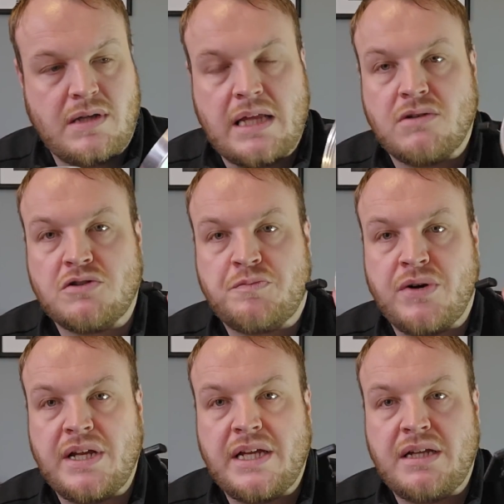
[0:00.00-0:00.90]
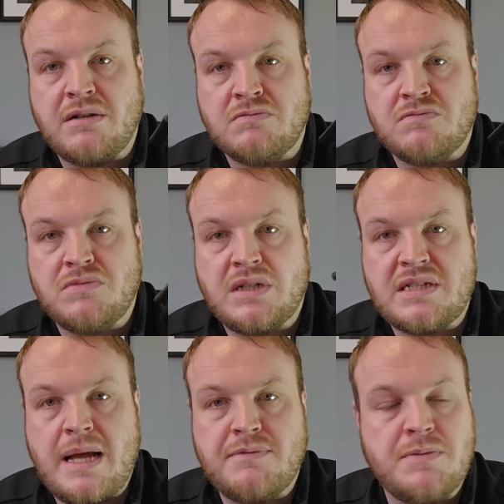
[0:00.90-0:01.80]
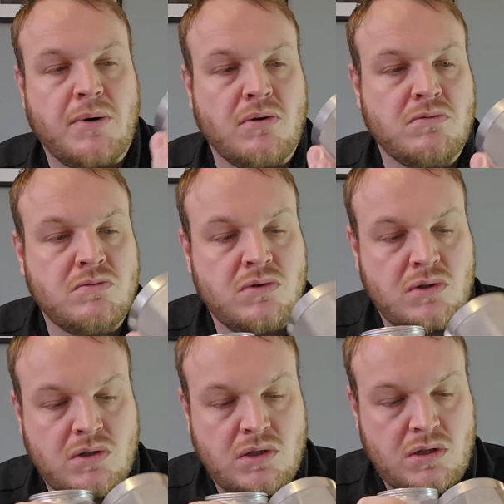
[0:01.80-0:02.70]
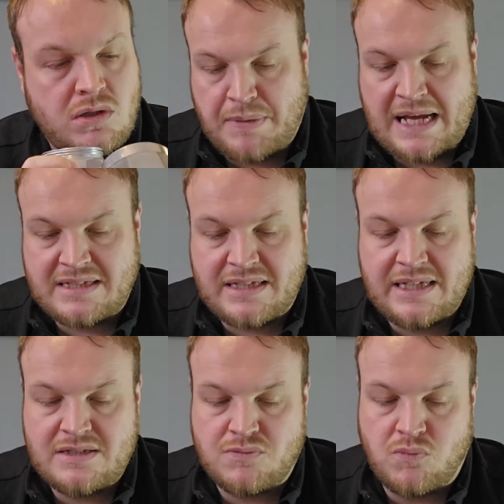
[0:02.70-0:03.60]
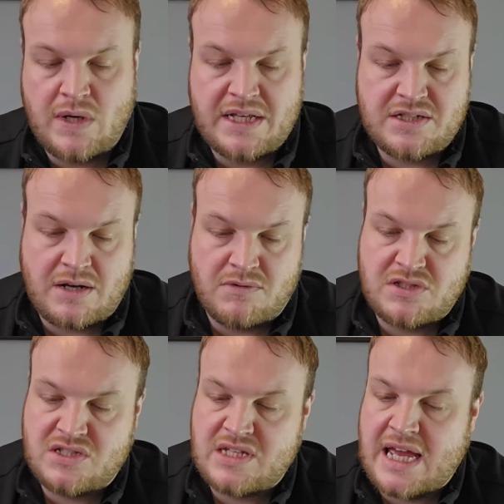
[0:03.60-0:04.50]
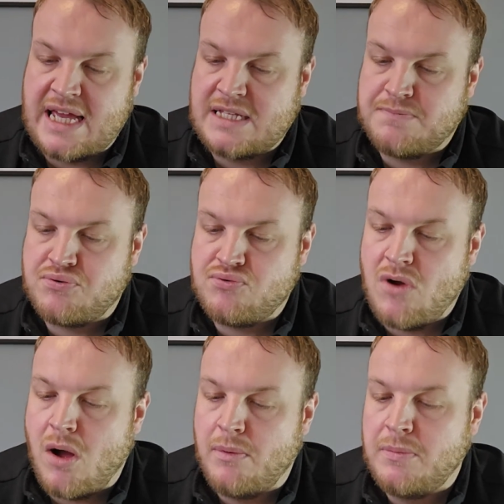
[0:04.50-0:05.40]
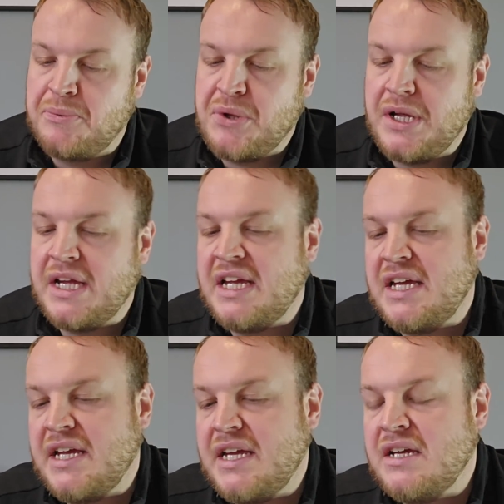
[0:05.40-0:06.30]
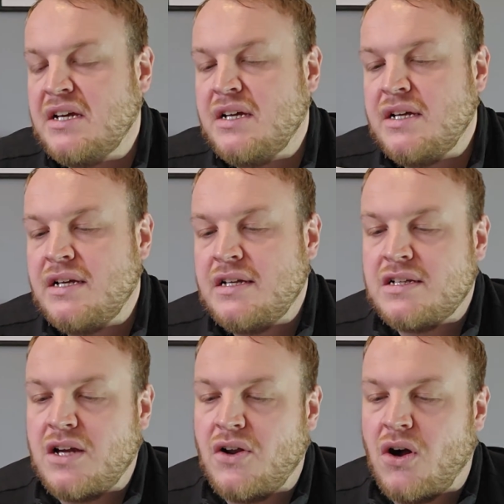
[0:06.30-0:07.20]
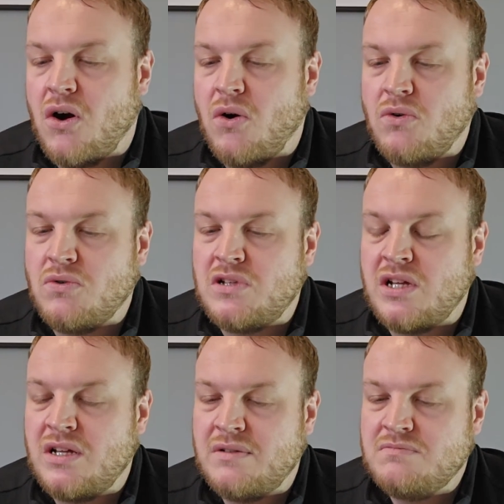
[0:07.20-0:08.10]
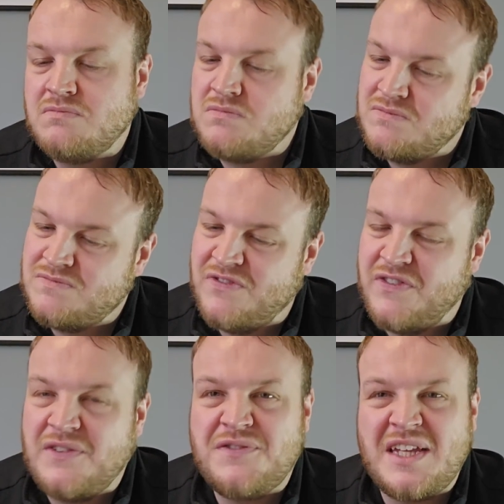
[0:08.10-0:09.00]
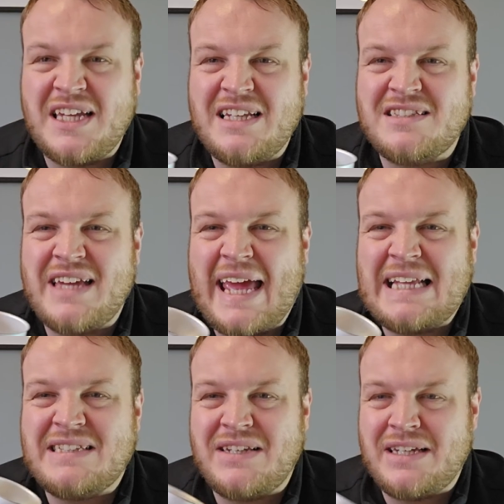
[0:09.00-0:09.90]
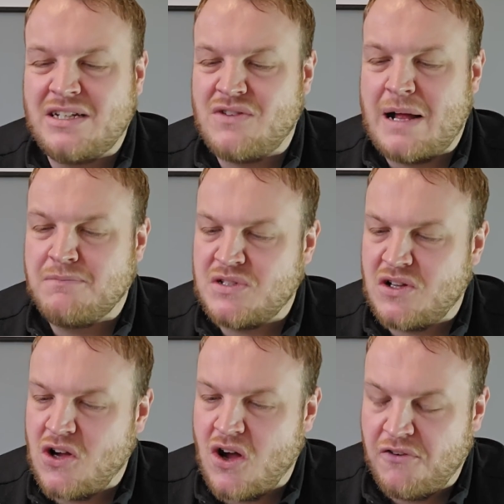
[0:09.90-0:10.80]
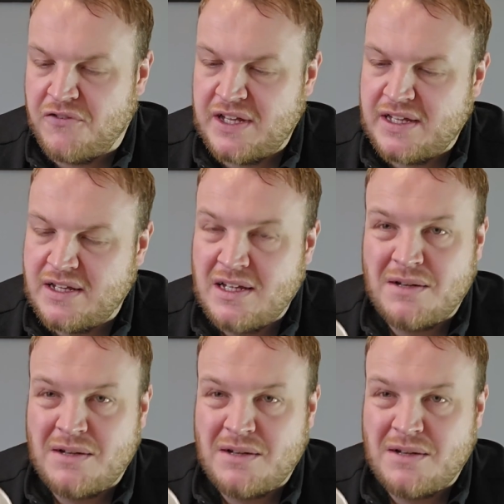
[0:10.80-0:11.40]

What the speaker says: That looks pretty acceptable. A basket, which I would say is probably going to hold 15 to 18 grams of coffee.